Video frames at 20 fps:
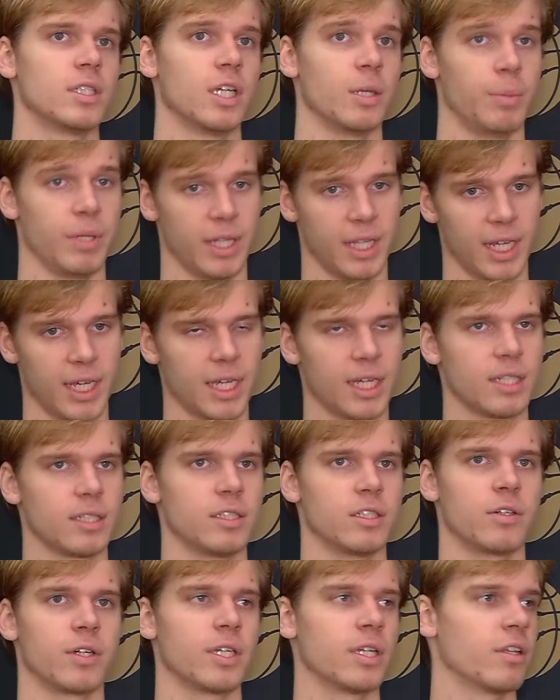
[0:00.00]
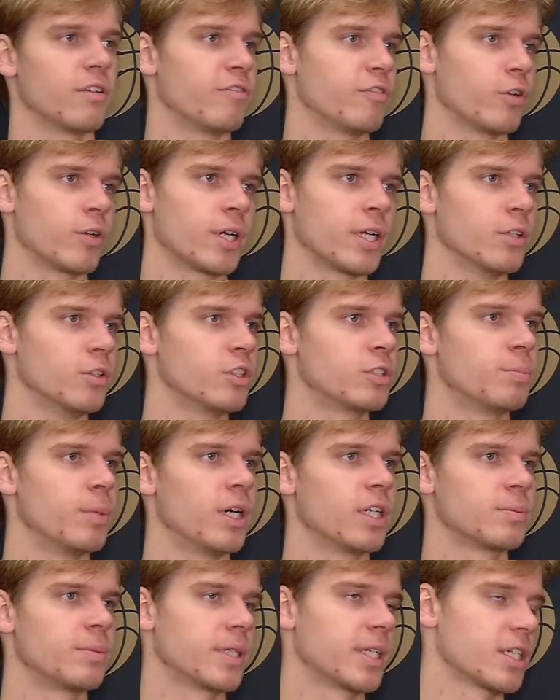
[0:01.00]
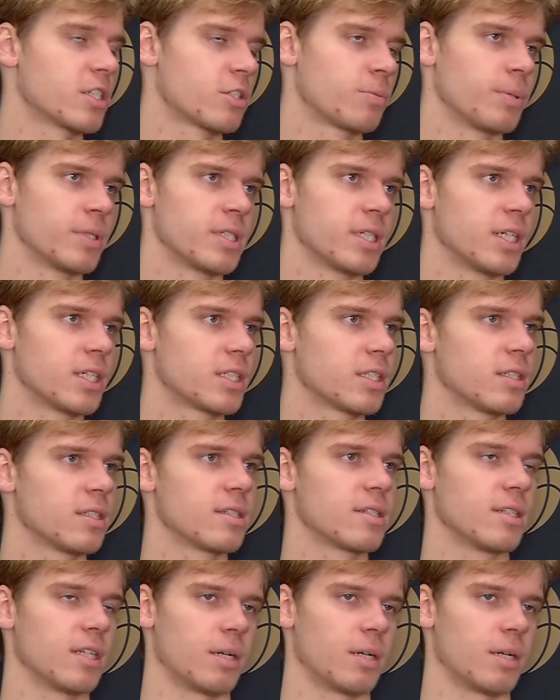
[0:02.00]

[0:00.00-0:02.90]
it be that, you know, get on the floor, get loose balls, make extra possessions,